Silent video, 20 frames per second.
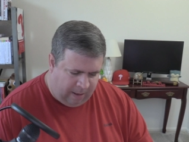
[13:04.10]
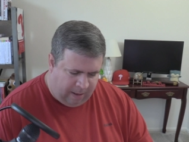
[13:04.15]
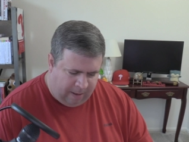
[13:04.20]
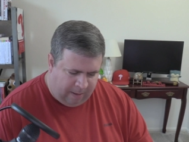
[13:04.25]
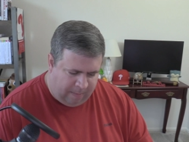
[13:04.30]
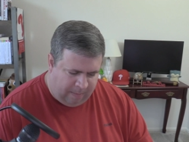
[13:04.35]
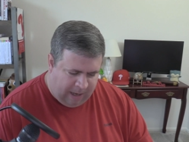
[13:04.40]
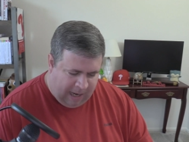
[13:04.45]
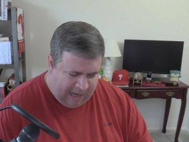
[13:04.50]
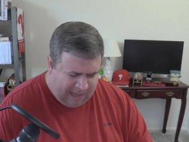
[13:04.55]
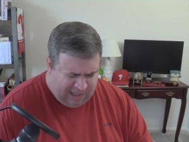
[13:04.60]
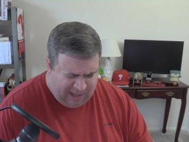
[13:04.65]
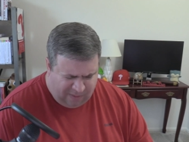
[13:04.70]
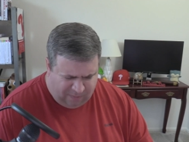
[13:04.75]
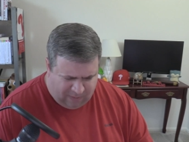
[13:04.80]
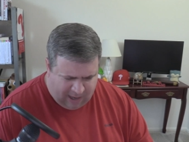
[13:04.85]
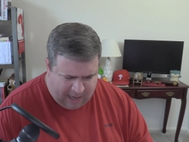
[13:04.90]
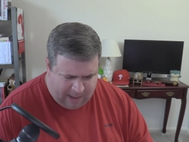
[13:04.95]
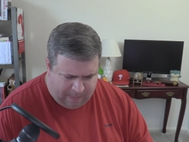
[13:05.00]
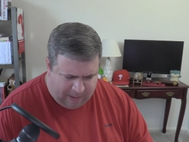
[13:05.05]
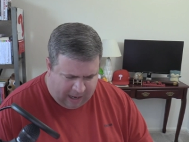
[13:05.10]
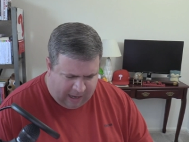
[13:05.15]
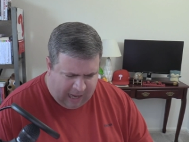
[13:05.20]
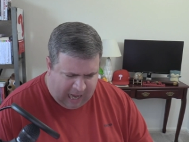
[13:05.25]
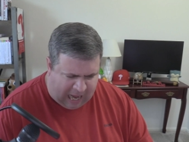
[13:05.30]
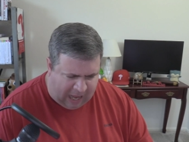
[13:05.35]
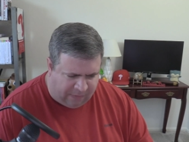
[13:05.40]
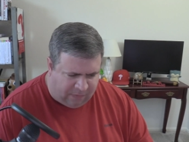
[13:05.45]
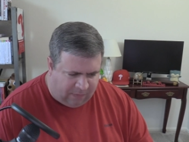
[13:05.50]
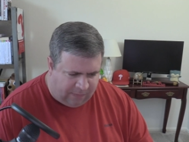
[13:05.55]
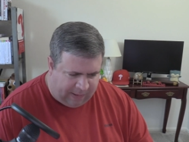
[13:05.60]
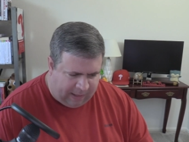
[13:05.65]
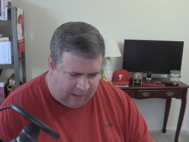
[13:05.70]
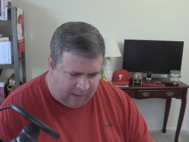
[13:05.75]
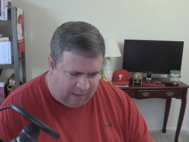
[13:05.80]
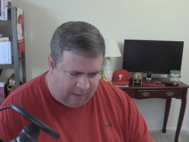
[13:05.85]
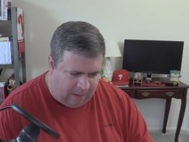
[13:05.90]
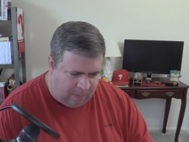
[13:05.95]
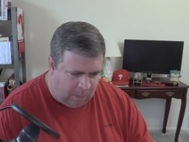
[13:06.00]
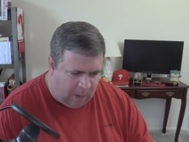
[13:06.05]
and I actually read about half of
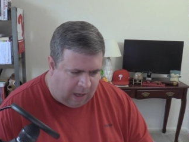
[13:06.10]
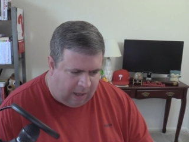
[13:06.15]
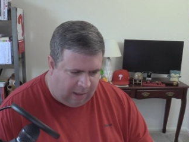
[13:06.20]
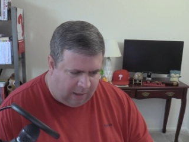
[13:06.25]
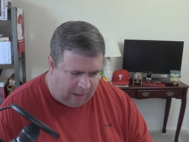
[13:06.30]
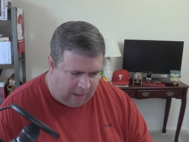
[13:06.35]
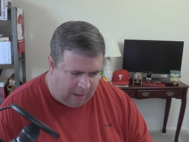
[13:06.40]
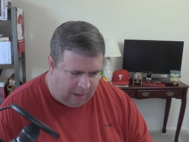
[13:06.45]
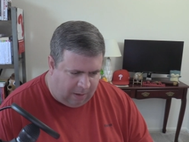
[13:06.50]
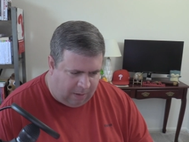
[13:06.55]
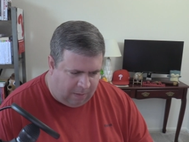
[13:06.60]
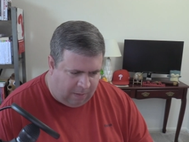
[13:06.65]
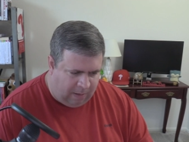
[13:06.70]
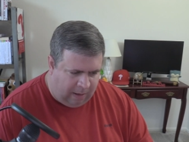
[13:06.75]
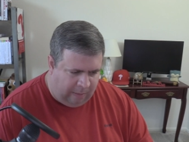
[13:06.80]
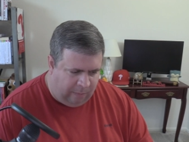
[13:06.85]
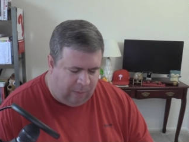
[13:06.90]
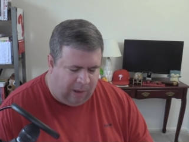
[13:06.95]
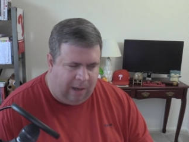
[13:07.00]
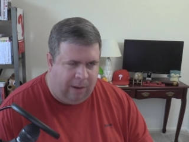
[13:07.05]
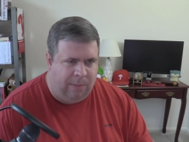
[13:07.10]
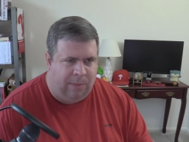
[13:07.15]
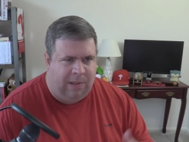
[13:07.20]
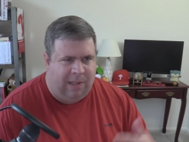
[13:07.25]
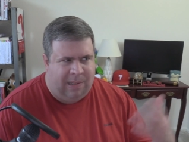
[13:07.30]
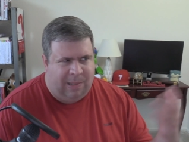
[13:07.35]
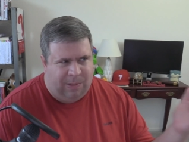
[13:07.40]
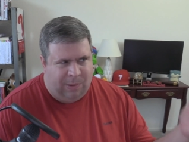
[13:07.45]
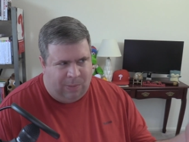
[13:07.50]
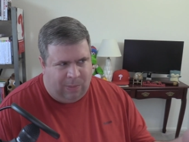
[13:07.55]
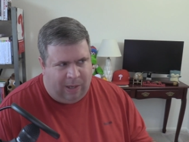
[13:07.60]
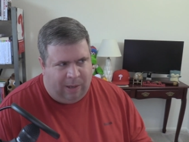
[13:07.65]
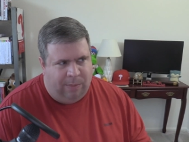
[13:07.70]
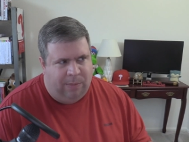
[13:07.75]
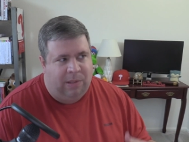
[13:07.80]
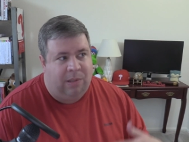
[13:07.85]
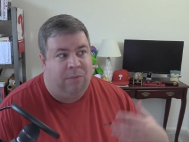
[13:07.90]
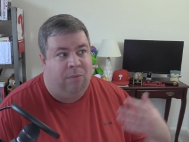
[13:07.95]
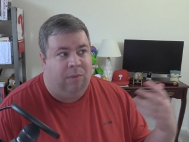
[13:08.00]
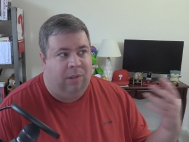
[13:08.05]
it a while ago. And this was when I
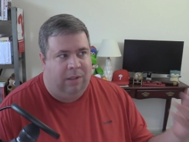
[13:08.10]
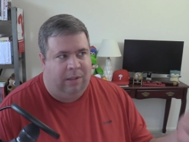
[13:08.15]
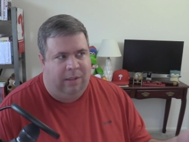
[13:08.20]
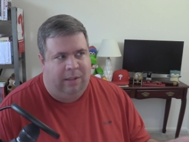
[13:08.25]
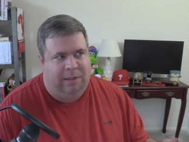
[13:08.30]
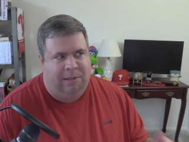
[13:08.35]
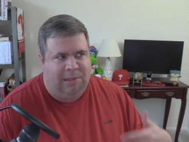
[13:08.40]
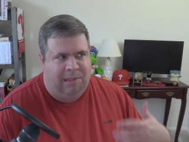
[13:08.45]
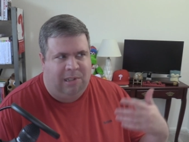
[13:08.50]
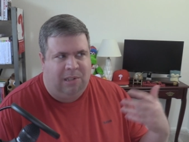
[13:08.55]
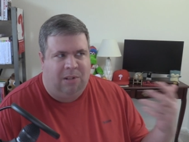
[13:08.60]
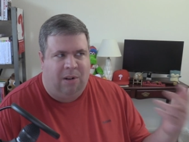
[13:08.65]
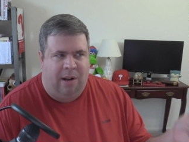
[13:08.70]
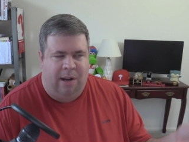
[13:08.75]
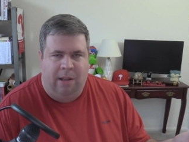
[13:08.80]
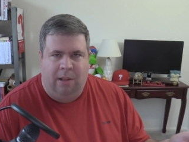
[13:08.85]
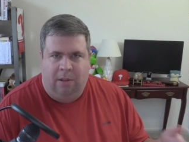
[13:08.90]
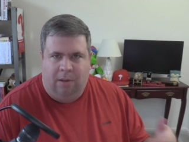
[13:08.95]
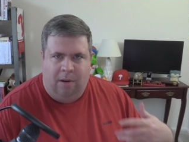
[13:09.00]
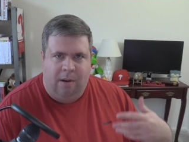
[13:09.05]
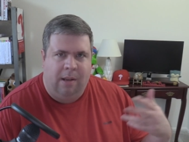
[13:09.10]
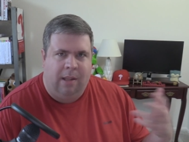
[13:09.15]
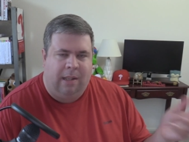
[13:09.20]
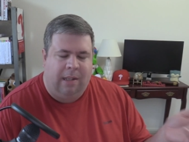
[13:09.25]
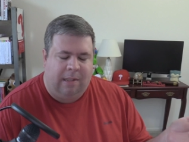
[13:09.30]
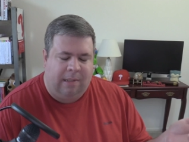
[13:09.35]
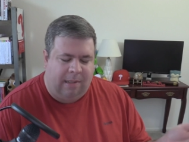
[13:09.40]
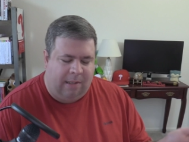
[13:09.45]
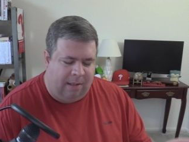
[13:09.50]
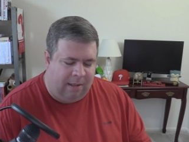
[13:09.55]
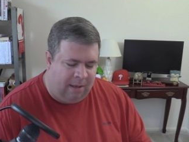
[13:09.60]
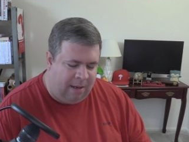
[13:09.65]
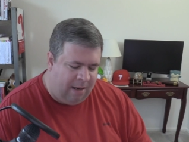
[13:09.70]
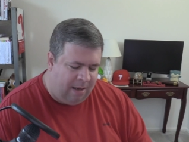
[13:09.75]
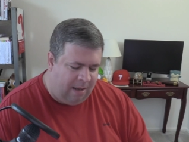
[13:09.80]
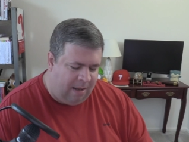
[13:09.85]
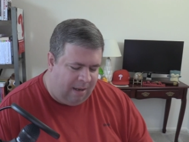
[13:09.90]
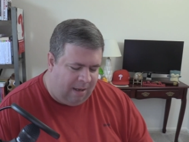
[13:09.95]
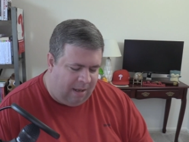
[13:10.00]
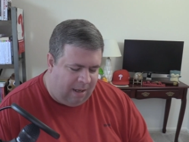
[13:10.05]
was really just starting to learn Elixir.
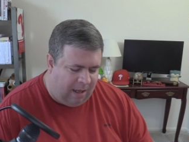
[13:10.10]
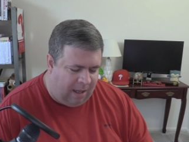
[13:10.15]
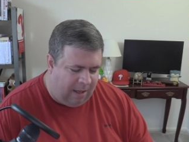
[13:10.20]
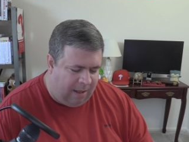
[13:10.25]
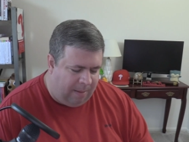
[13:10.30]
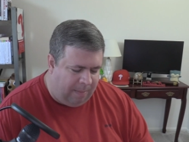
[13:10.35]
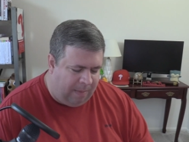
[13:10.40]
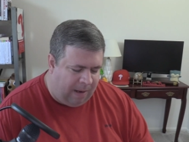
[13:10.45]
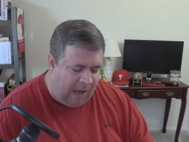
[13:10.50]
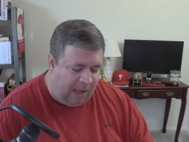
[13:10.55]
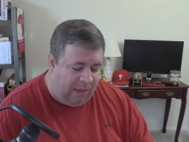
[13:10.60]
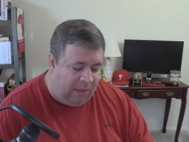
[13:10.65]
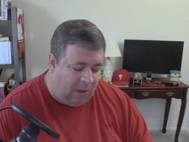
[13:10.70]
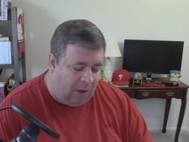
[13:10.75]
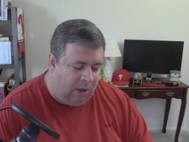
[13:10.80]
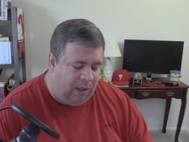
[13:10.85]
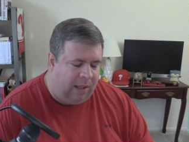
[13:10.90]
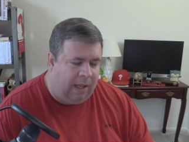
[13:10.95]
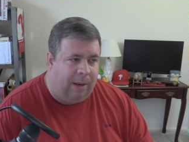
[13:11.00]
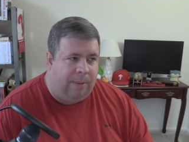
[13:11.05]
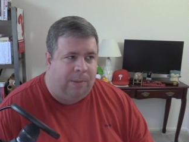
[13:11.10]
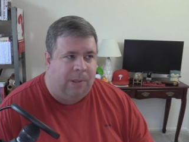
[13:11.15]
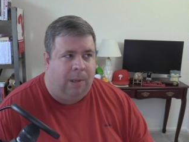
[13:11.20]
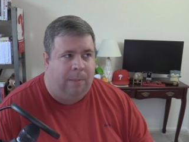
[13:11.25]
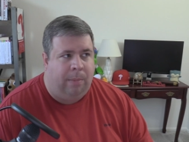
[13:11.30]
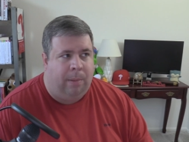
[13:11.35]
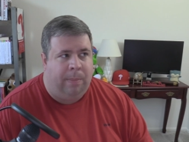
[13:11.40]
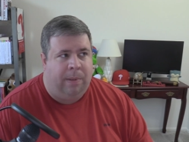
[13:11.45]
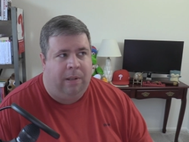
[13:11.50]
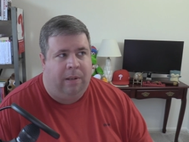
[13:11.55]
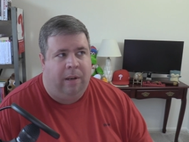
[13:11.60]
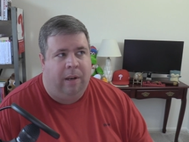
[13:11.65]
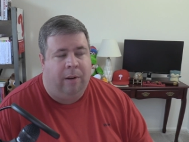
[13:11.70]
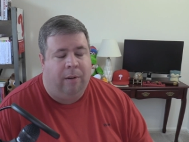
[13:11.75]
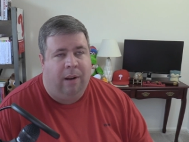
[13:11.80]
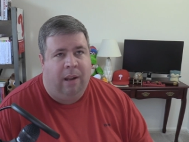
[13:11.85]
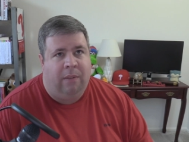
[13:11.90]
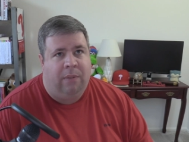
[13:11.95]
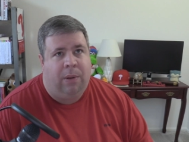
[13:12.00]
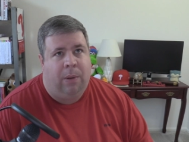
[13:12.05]
I thought that I was going to be building a
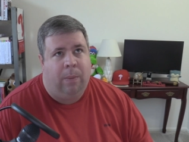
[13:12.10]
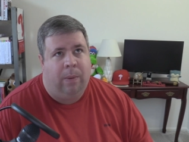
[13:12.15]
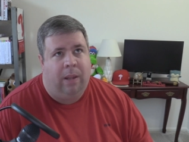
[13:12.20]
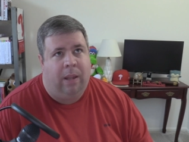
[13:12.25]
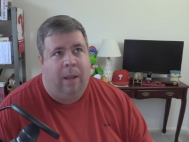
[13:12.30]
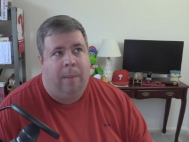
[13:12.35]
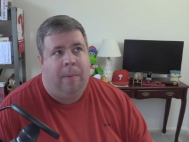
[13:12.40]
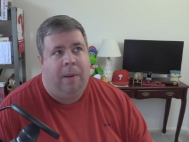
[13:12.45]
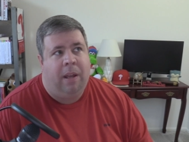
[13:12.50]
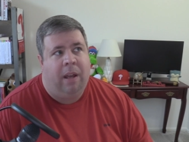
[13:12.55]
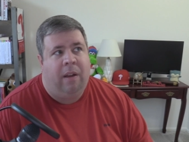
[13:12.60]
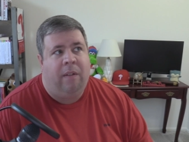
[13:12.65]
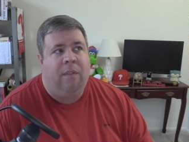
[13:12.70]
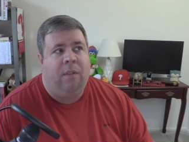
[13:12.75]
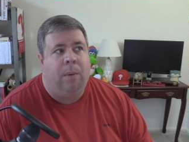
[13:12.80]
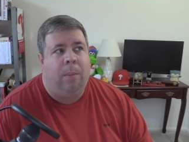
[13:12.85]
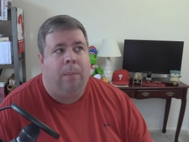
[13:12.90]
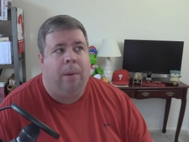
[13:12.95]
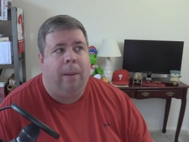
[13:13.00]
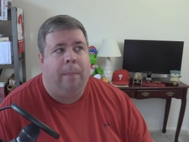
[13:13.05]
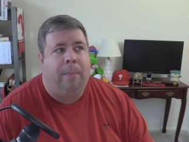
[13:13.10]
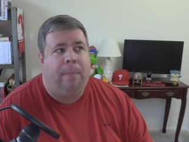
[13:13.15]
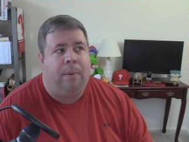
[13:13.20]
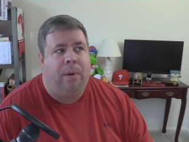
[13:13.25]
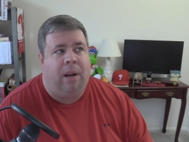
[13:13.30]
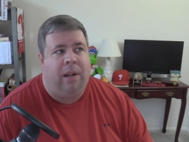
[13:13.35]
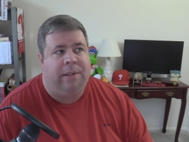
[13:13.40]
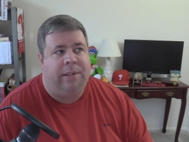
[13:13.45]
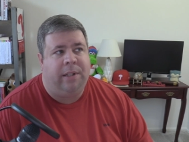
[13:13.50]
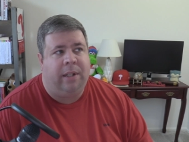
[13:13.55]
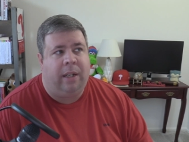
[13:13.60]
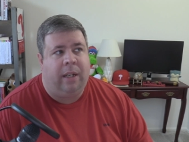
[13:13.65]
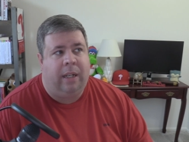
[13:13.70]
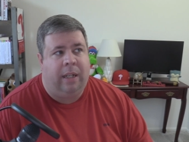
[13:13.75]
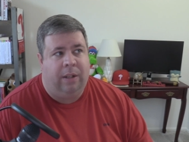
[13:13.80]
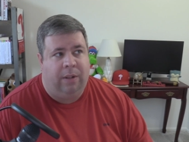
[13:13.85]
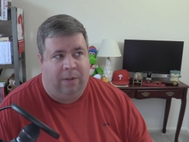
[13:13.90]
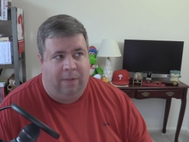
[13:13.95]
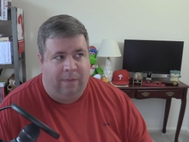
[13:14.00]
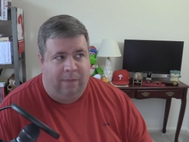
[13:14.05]
GraphQL API for my project
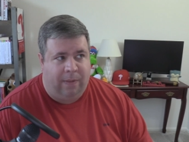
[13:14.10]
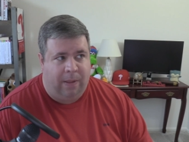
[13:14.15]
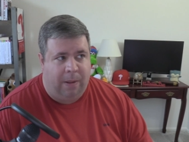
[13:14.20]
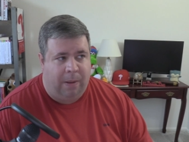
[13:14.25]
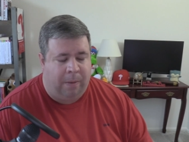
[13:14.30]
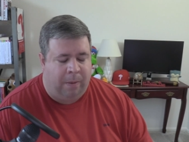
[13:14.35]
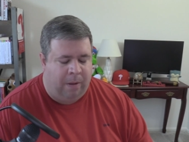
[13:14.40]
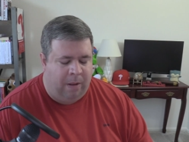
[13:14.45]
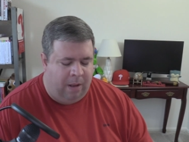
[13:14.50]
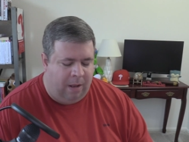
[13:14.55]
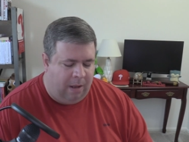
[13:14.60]
Guildflow.